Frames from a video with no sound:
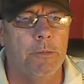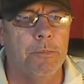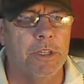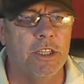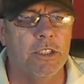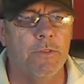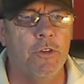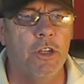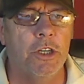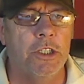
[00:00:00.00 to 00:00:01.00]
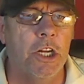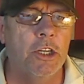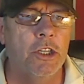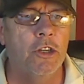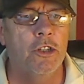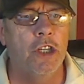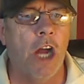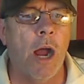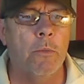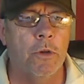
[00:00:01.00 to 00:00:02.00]
Because if you'd have done your
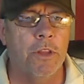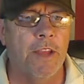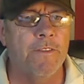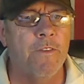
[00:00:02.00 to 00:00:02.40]
job when they